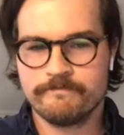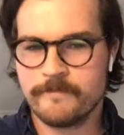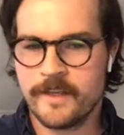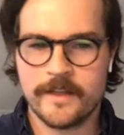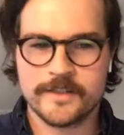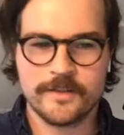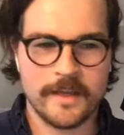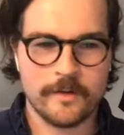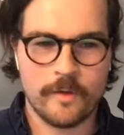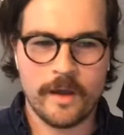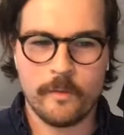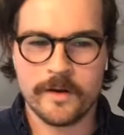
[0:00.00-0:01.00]
and that's again
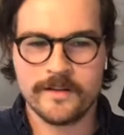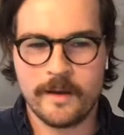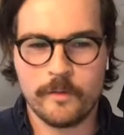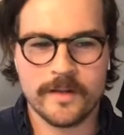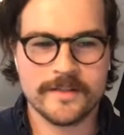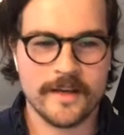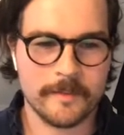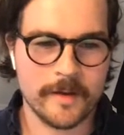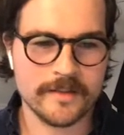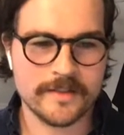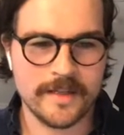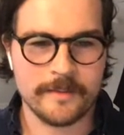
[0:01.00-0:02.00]
why I want to I want to talk about
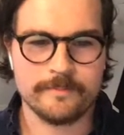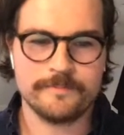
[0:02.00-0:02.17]
it today.